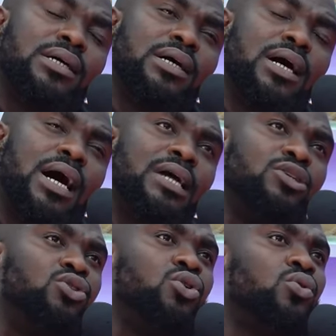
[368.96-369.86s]
I
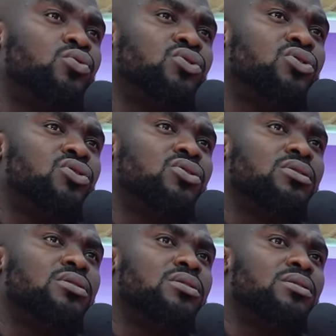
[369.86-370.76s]
don't.
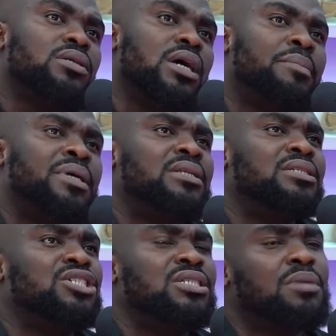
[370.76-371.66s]
I mean,
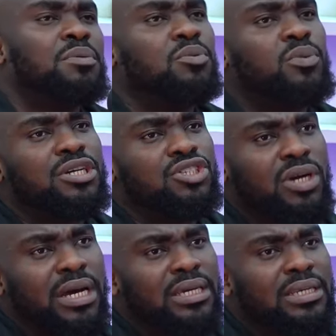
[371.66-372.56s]
she said people were
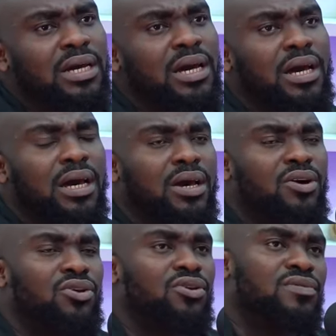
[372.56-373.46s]
dragging her,
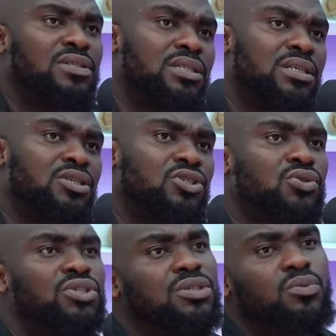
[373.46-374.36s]
all of these things, so
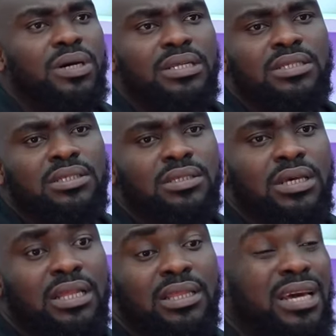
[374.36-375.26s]
she went. I
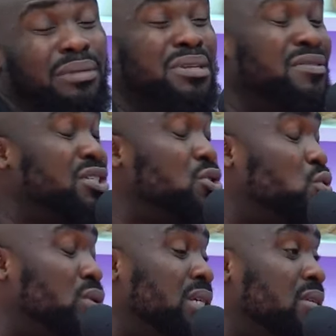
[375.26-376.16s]
think I believe she
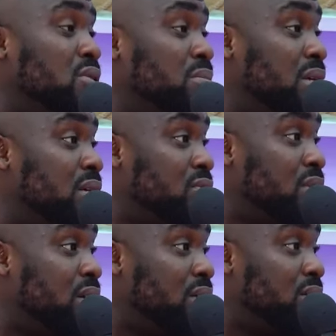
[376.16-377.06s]
tweeted some things,
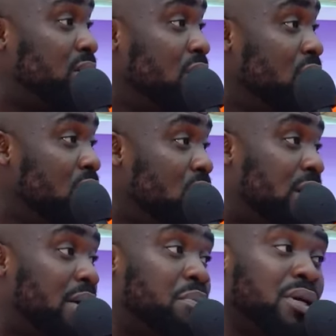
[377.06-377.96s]
right, on her
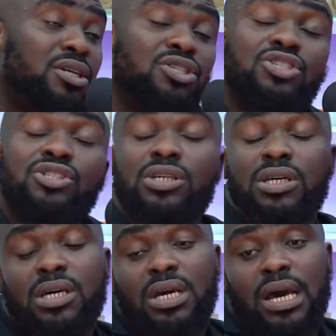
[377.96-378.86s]
page,
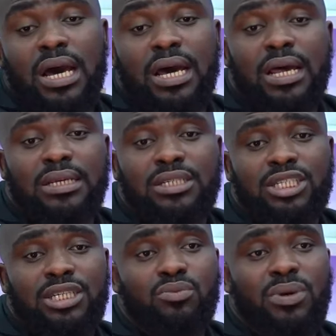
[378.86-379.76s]
and
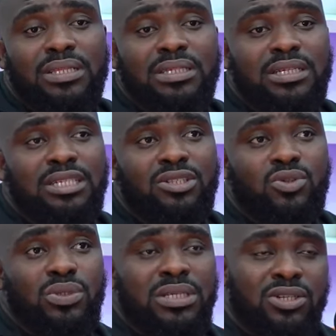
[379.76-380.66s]
she went. She
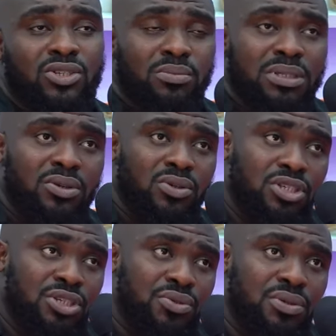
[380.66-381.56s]
tweeted something on
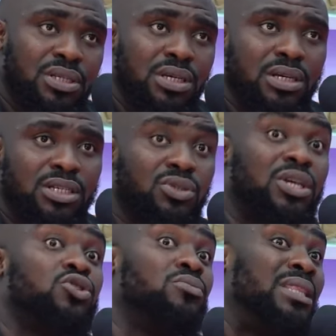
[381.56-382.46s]
Tuesday. She tweeted
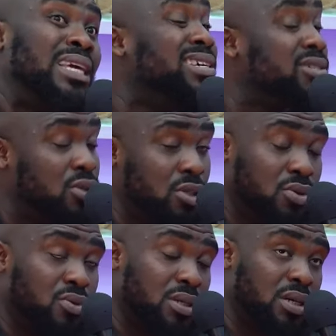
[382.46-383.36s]
some things on
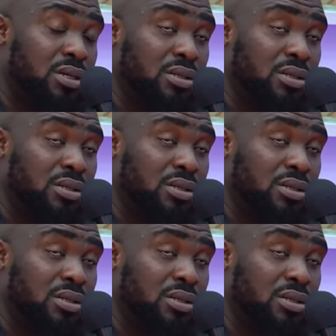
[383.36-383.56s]
Tuesday.